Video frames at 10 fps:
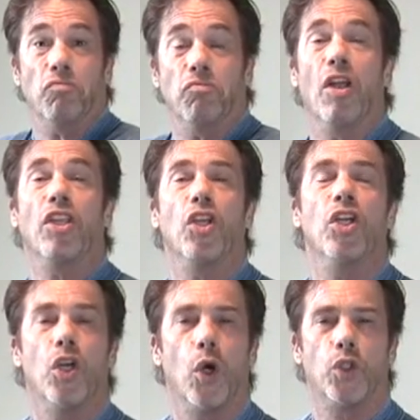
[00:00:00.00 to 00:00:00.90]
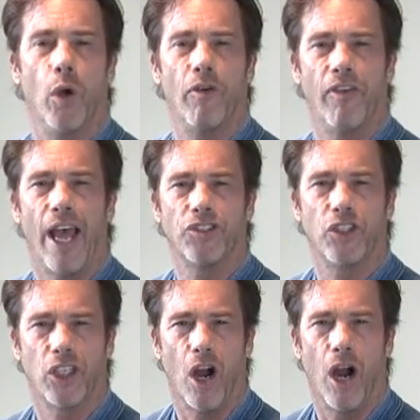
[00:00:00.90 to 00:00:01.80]
then you can go to a
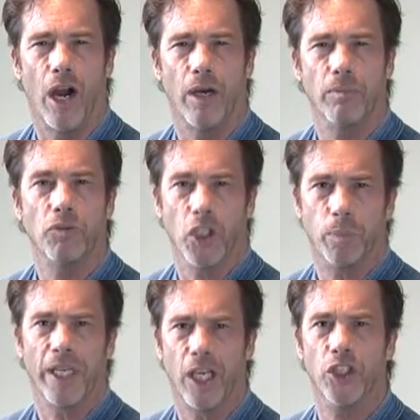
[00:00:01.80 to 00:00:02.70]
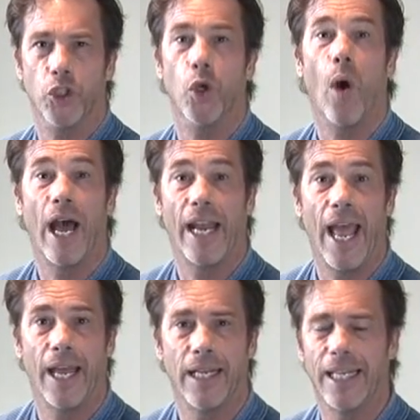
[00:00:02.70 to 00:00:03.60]
faster car just because you know how to
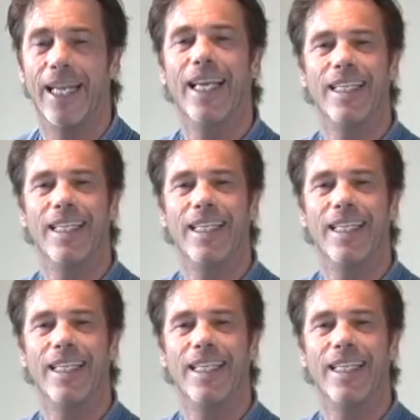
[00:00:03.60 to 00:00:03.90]
handle it.